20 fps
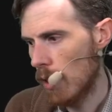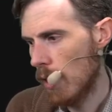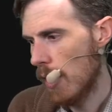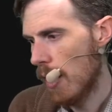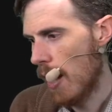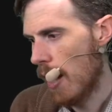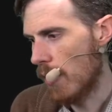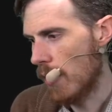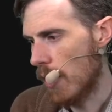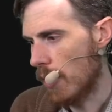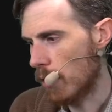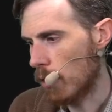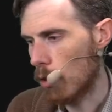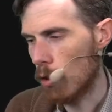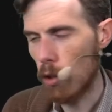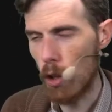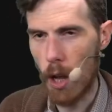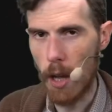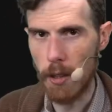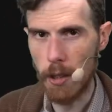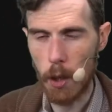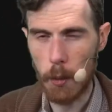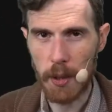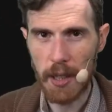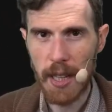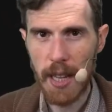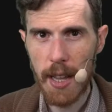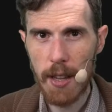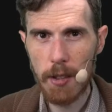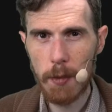and then Claude
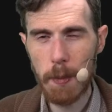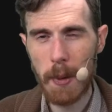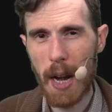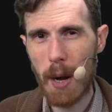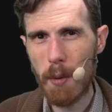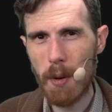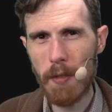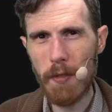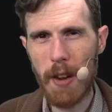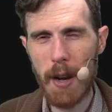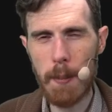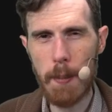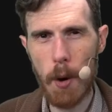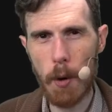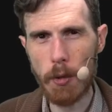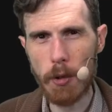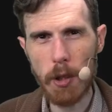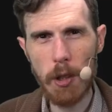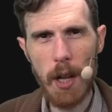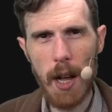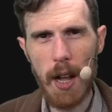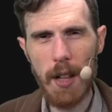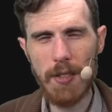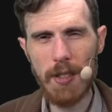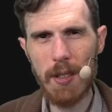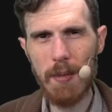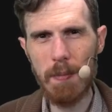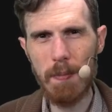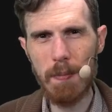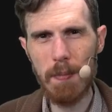lowercase. But I want to find both Claudes,
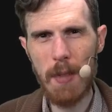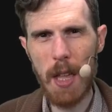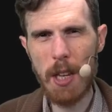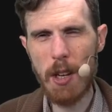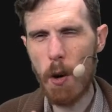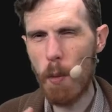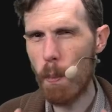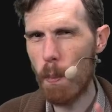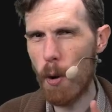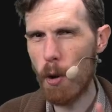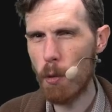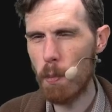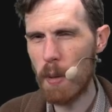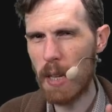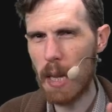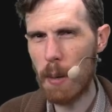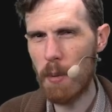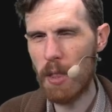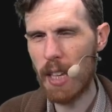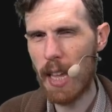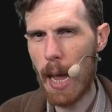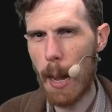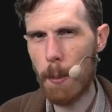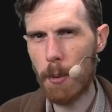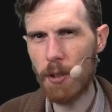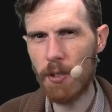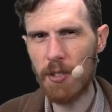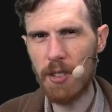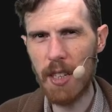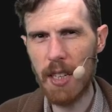and they don't both begin with a
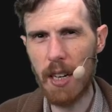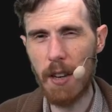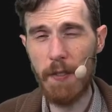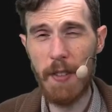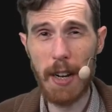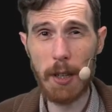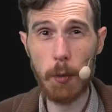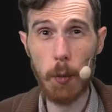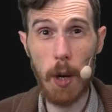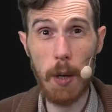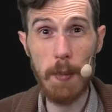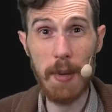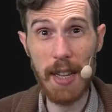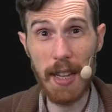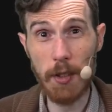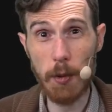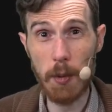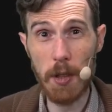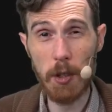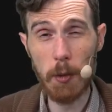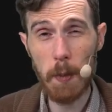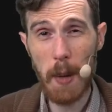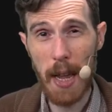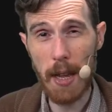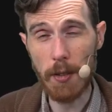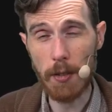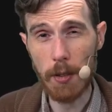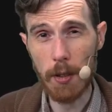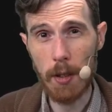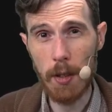capital C, and in fact, one begins with a
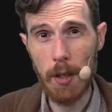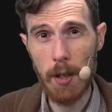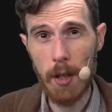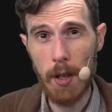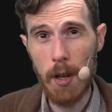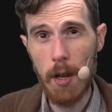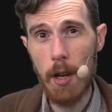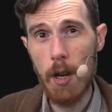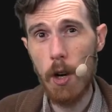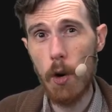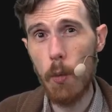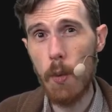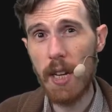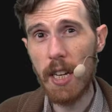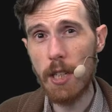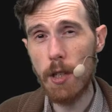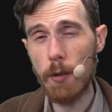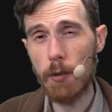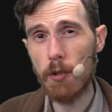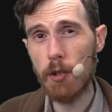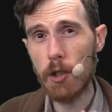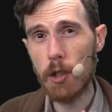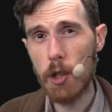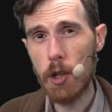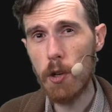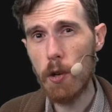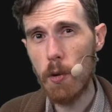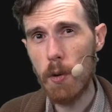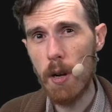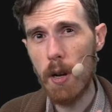space. We can use
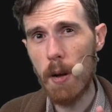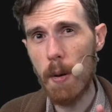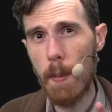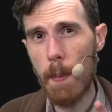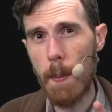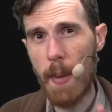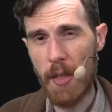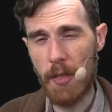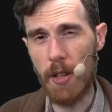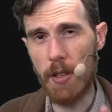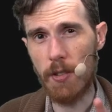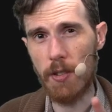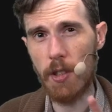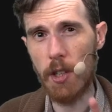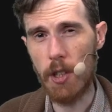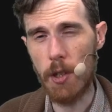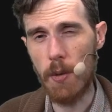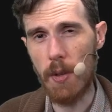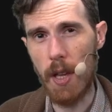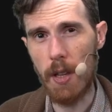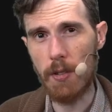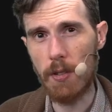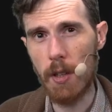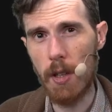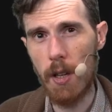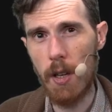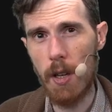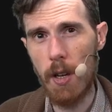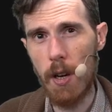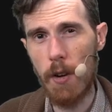two methods to do this.
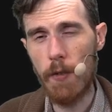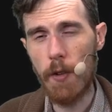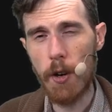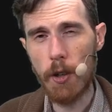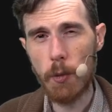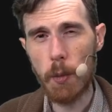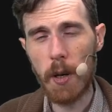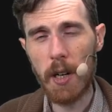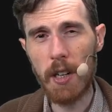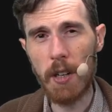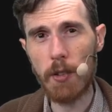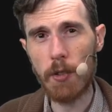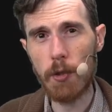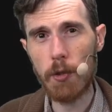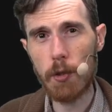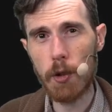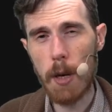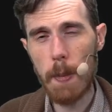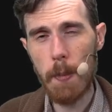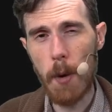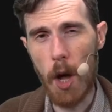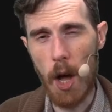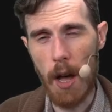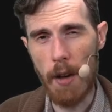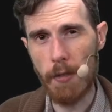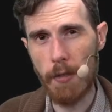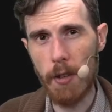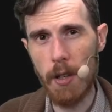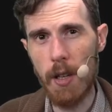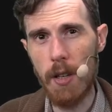First, we're going to strip
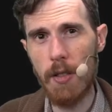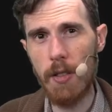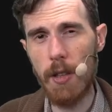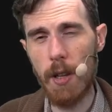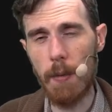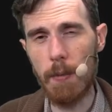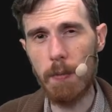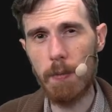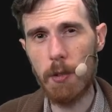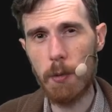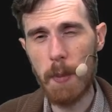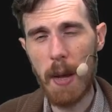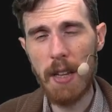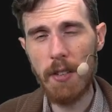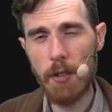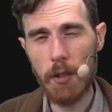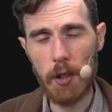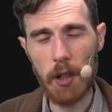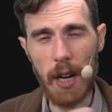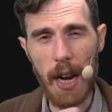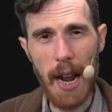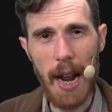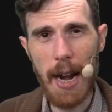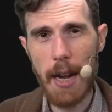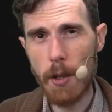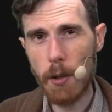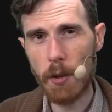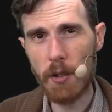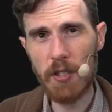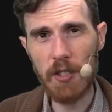off the spaces on
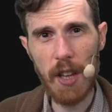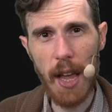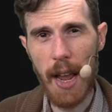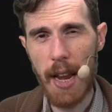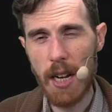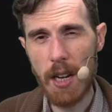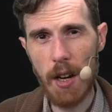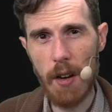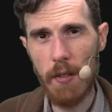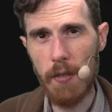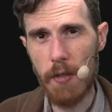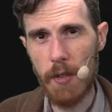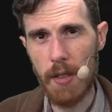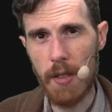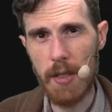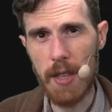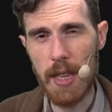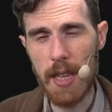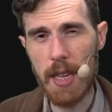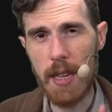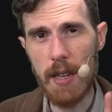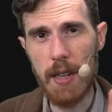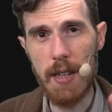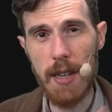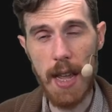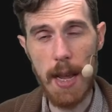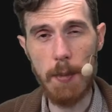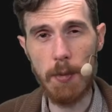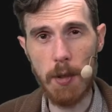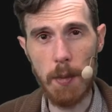either side of the
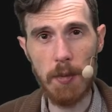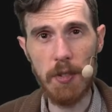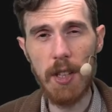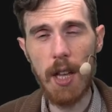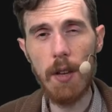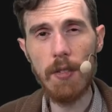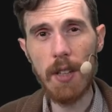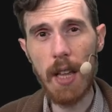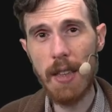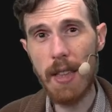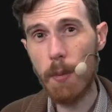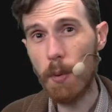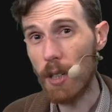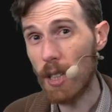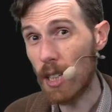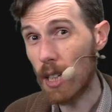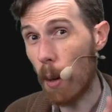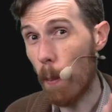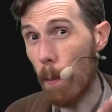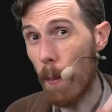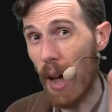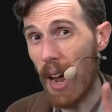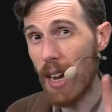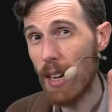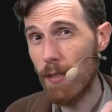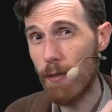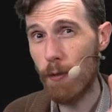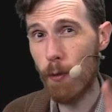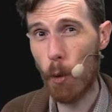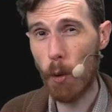names themselves, and then we're going to
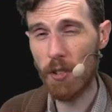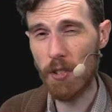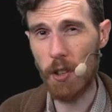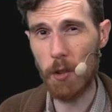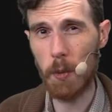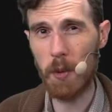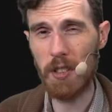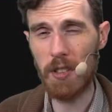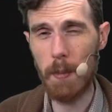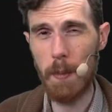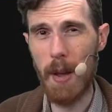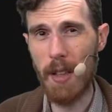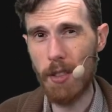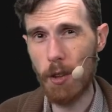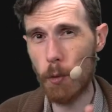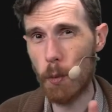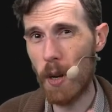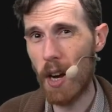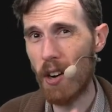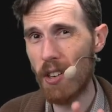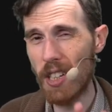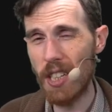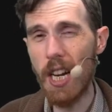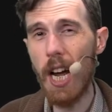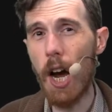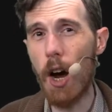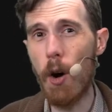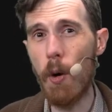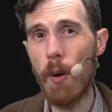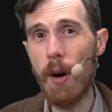combine forces with some methods we already
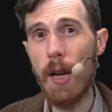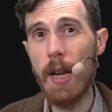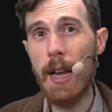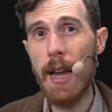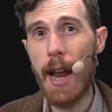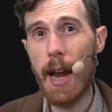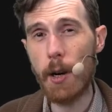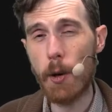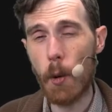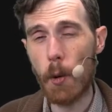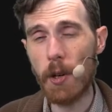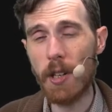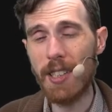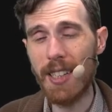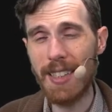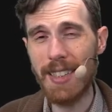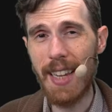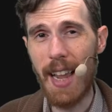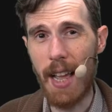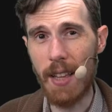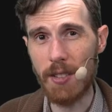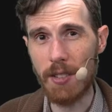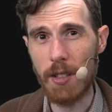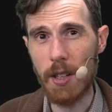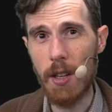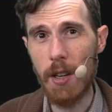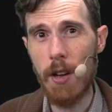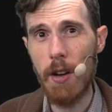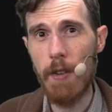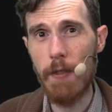know in order to test
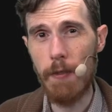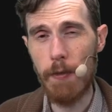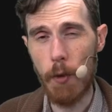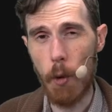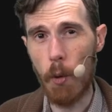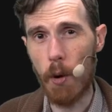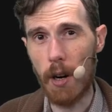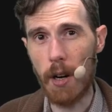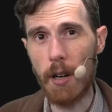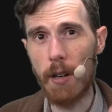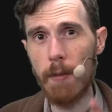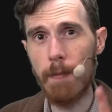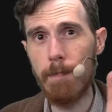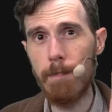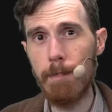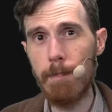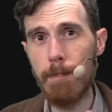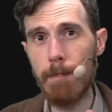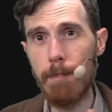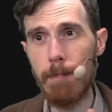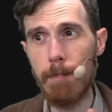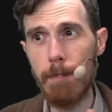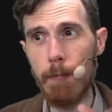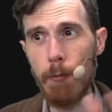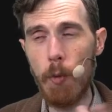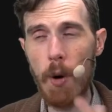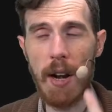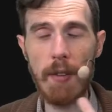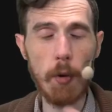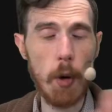for
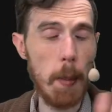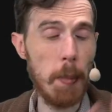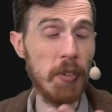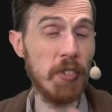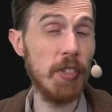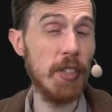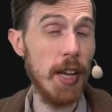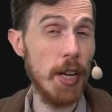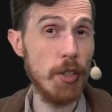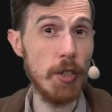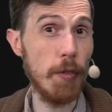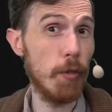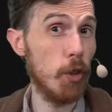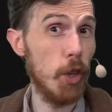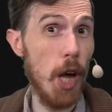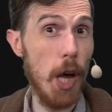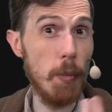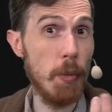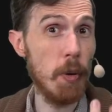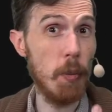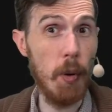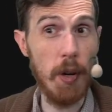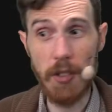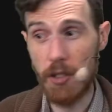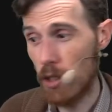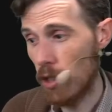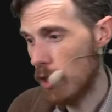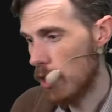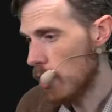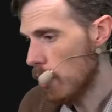whatever representation of Claude we want
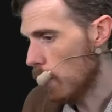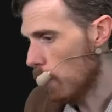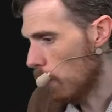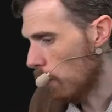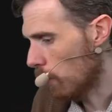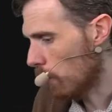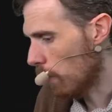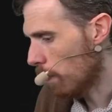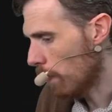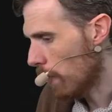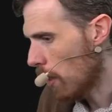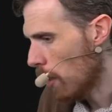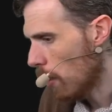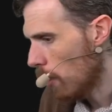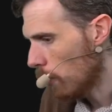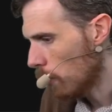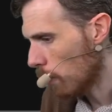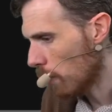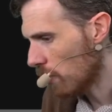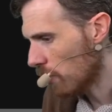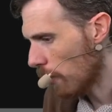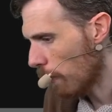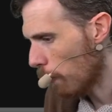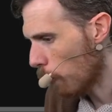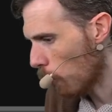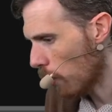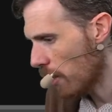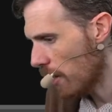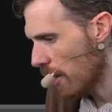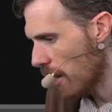to use. So I'm going to say
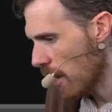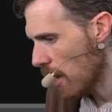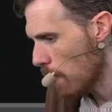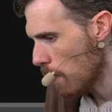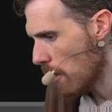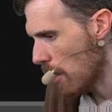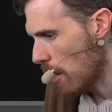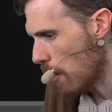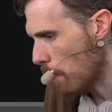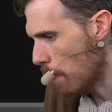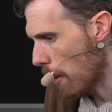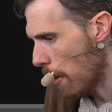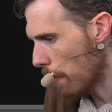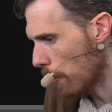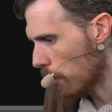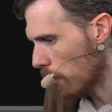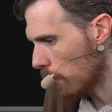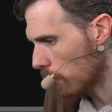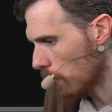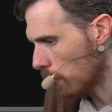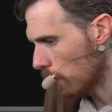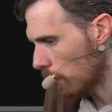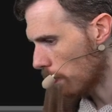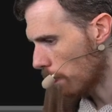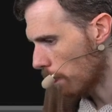for name in members,